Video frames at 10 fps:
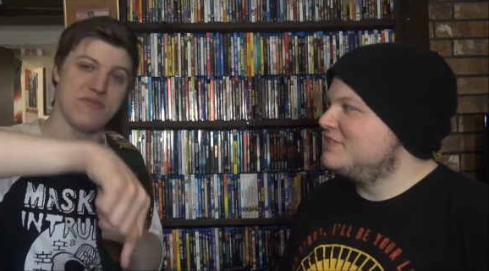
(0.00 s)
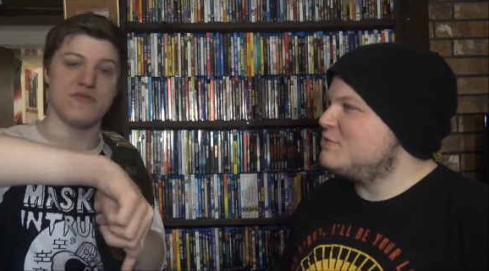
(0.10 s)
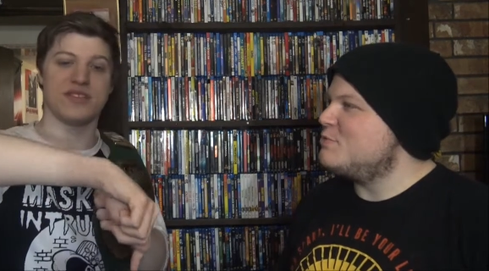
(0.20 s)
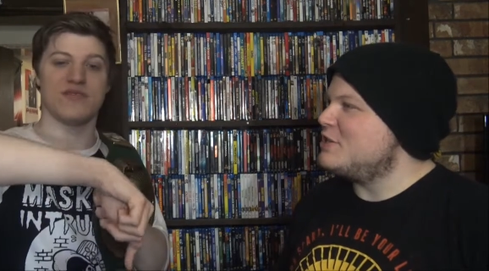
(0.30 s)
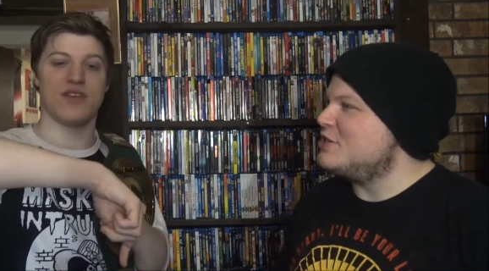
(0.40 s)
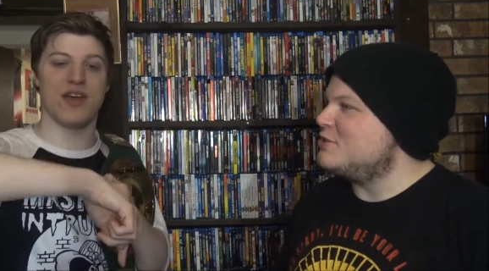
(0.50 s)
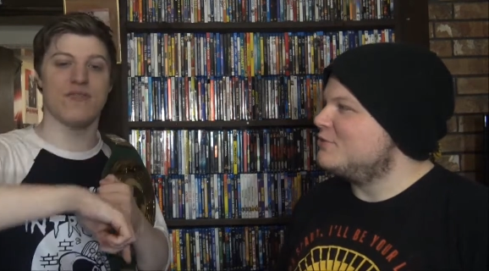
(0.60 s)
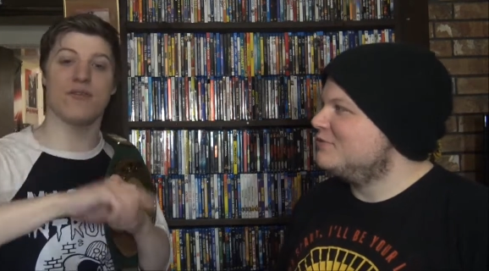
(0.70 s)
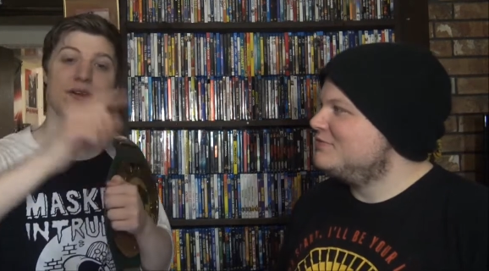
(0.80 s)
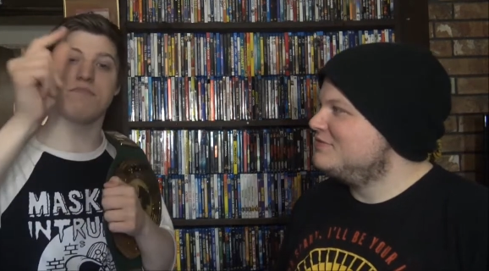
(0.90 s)
Speaker 1: movies if you haven't
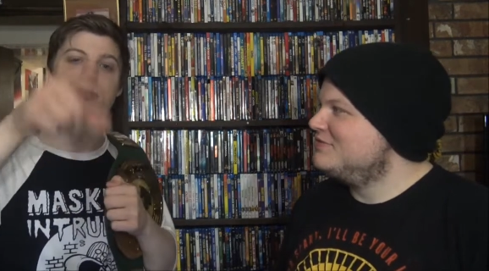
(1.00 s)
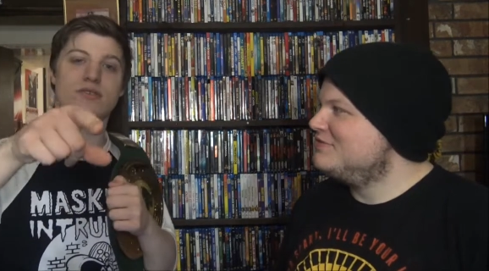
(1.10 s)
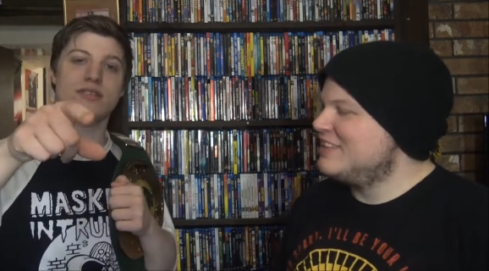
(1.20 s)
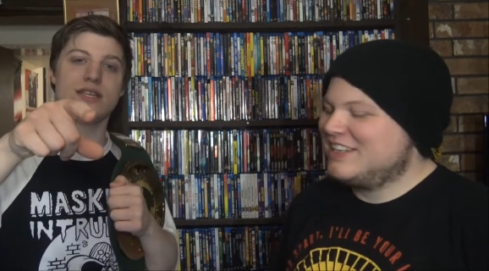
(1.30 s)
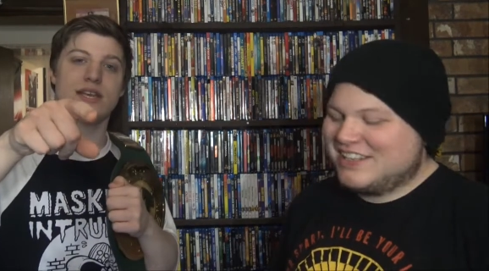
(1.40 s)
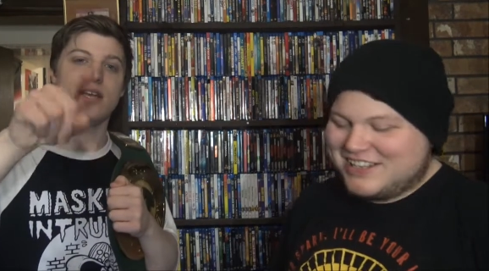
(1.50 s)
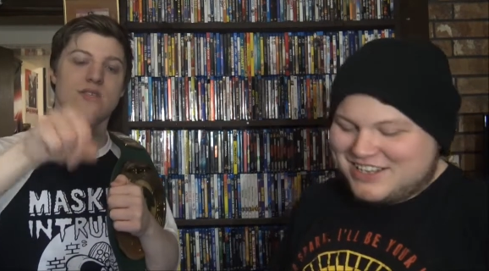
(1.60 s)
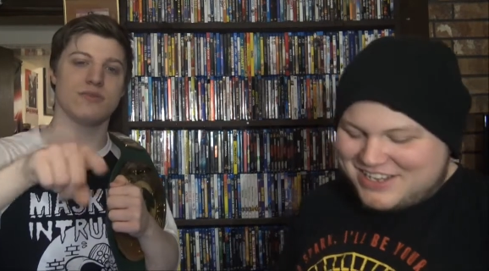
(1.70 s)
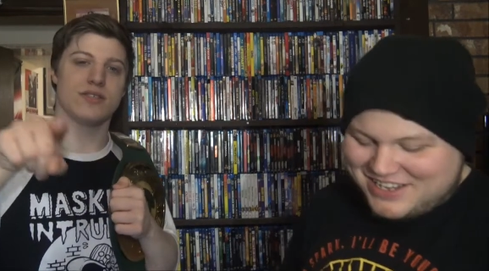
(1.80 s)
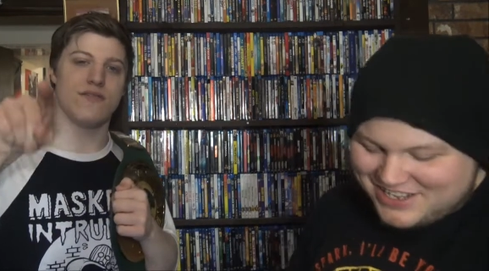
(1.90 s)
already. Burnsy,
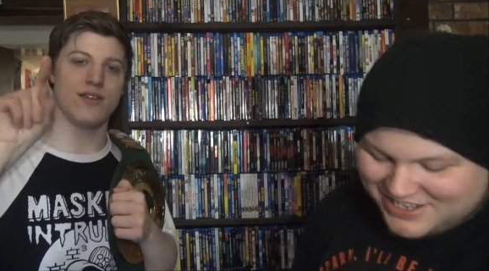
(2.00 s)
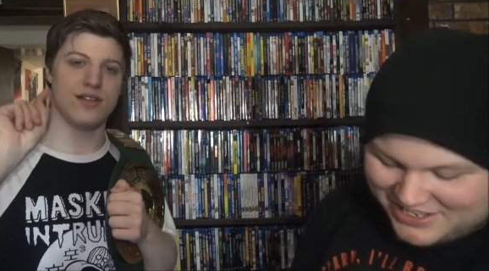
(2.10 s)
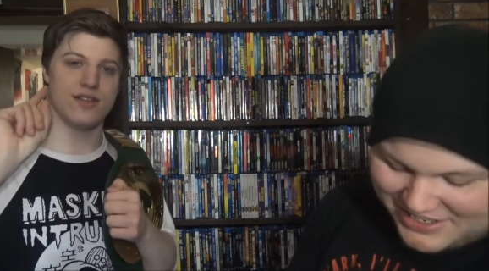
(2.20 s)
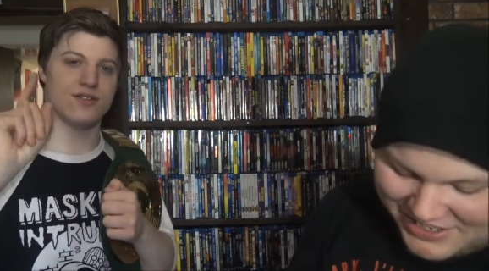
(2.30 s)
specifically,